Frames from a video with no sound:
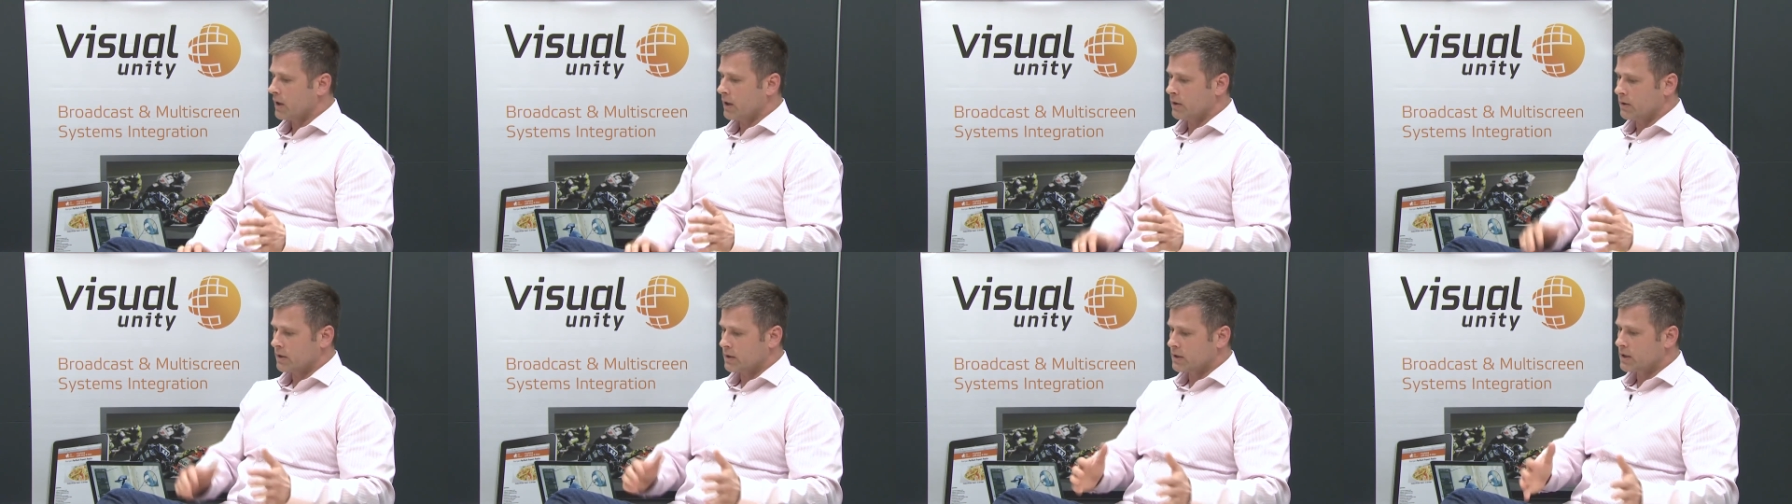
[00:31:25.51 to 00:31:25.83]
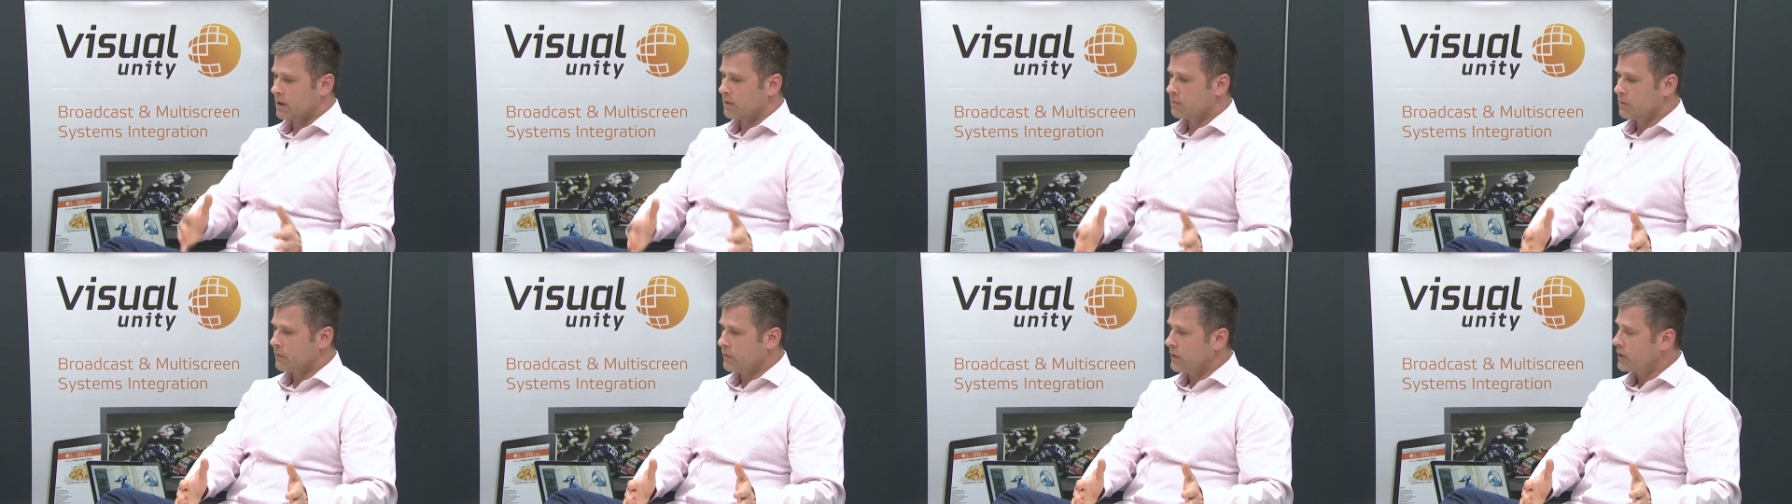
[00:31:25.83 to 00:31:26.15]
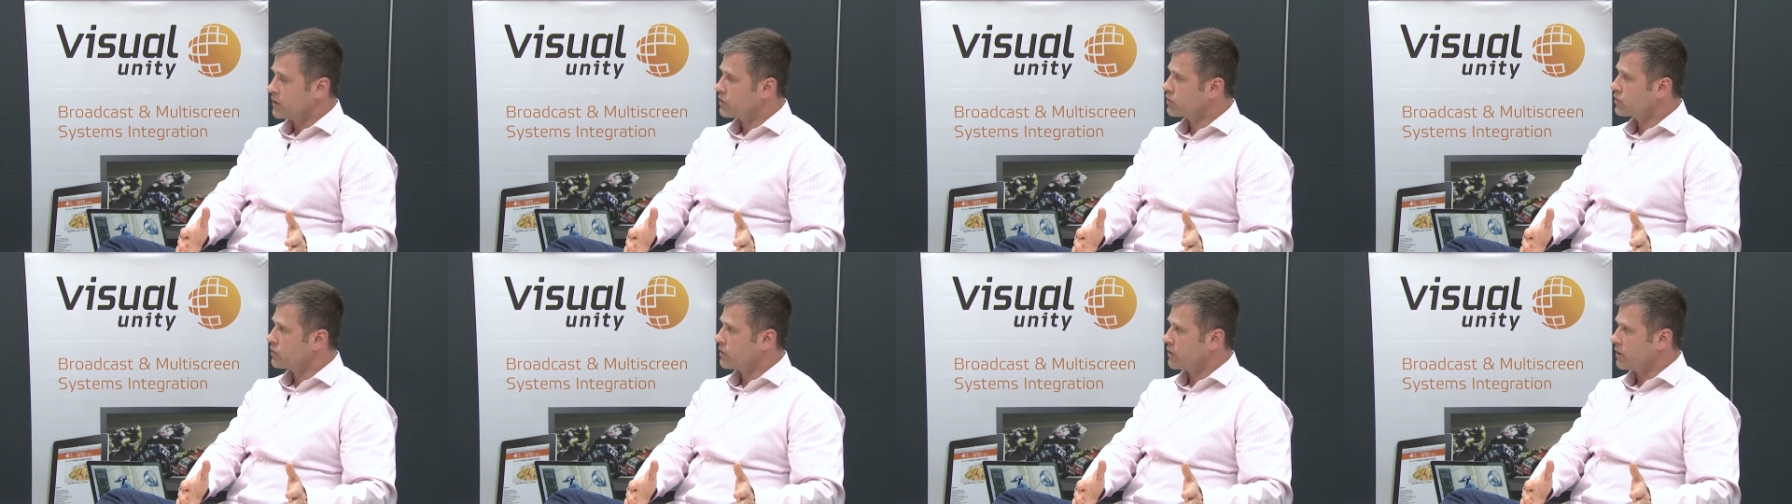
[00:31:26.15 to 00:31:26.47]
and the type of
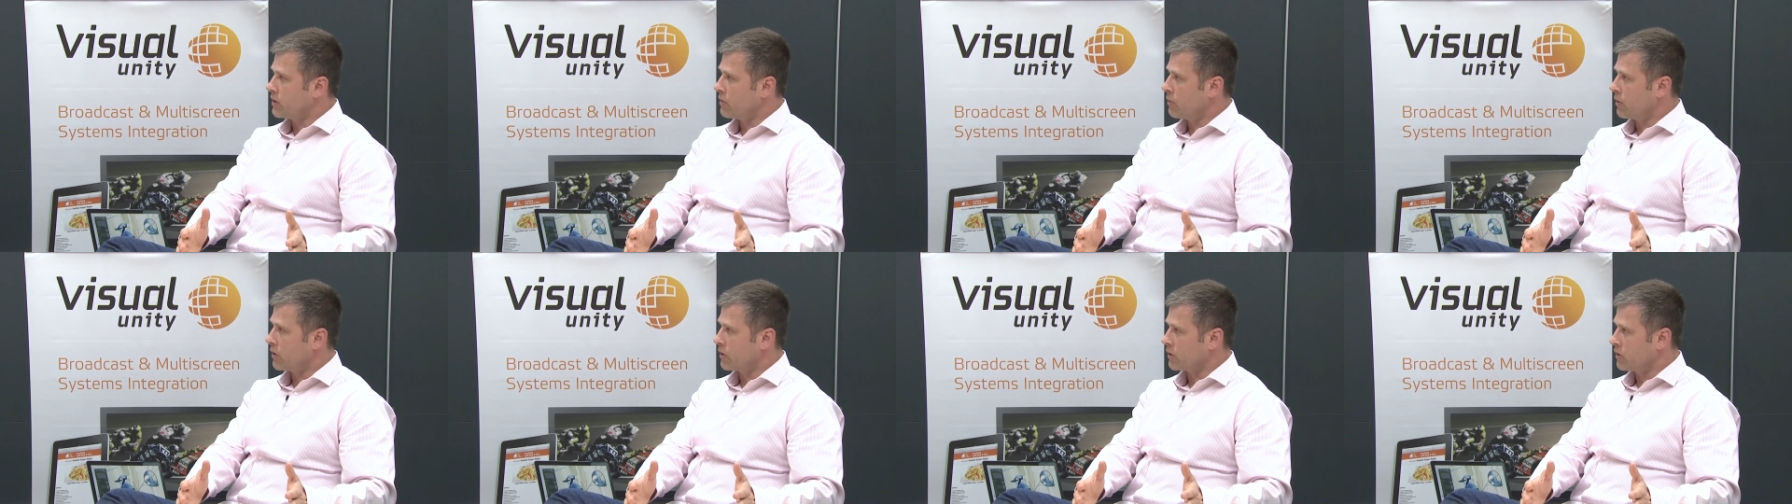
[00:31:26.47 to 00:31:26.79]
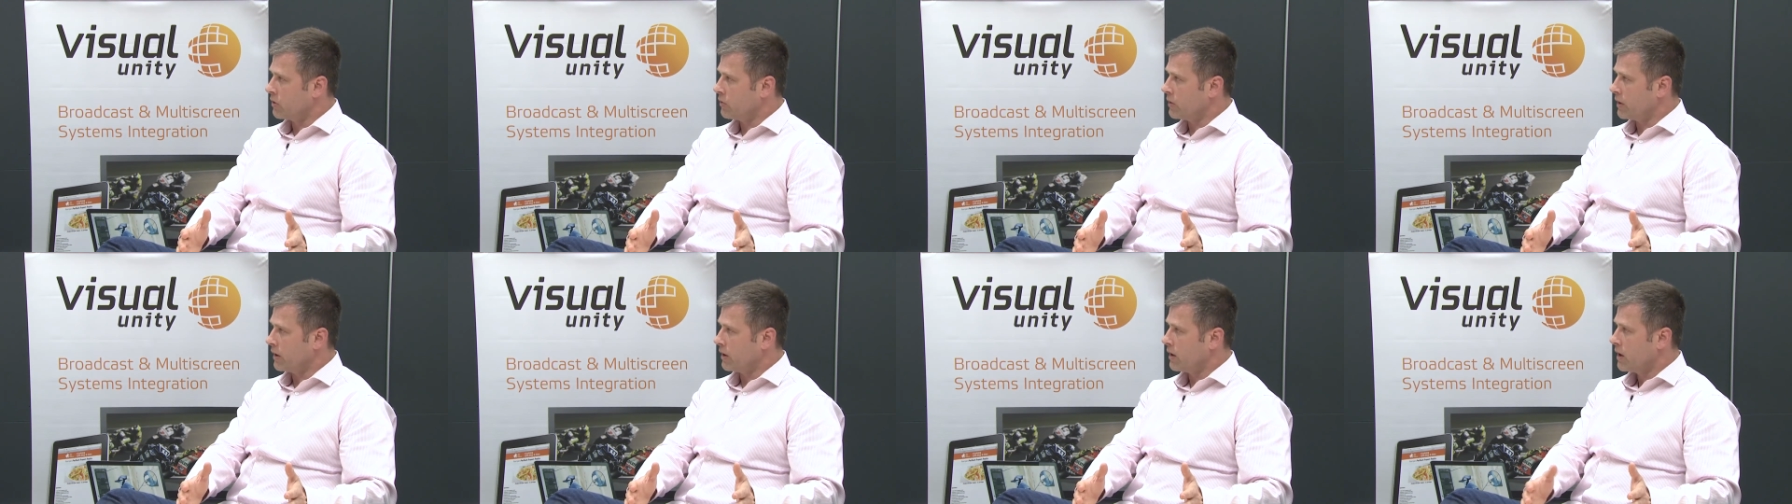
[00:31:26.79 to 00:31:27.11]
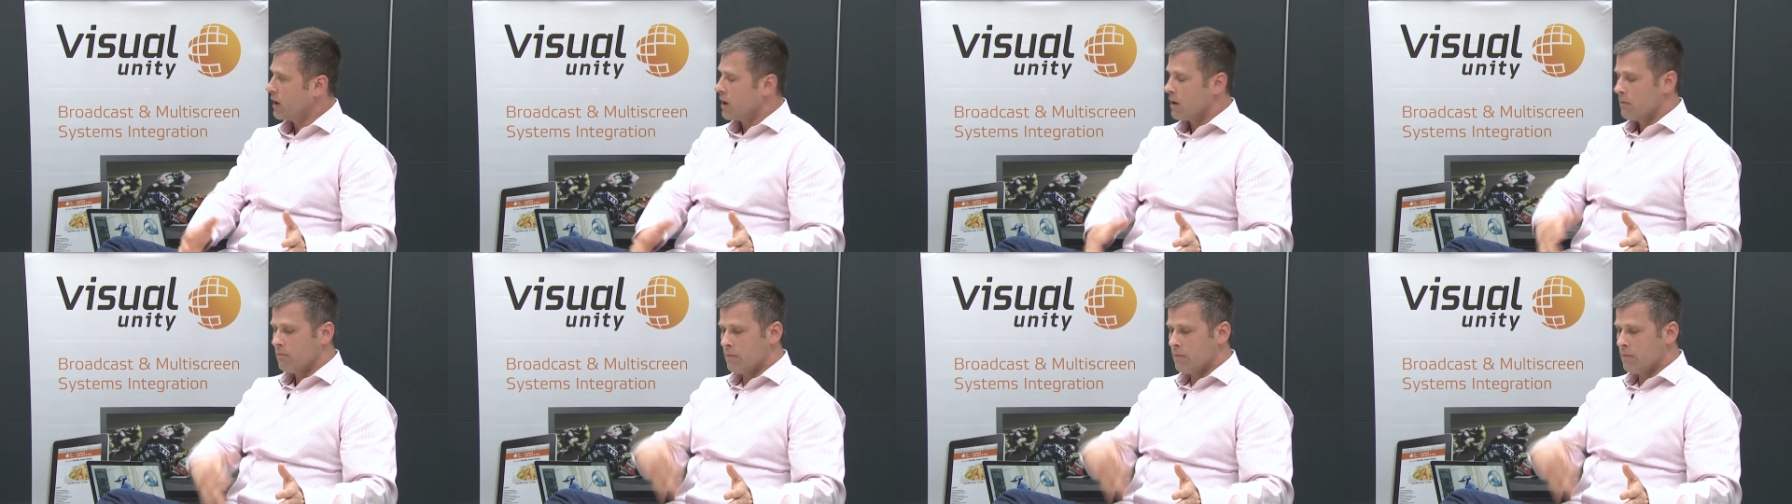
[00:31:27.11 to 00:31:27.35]
industry that you want to go in.